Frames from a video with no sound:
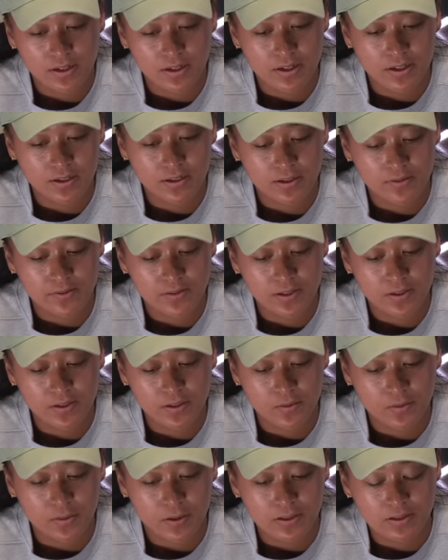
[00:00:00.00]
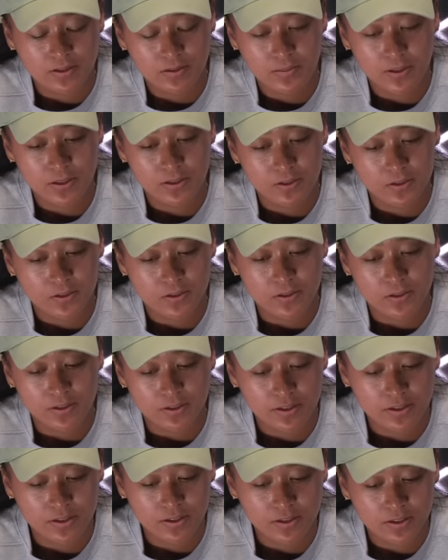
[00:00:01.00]
definitely want to be
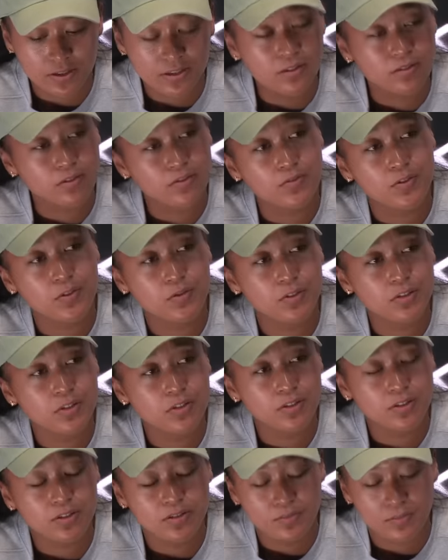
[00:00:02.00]
stronger in the future,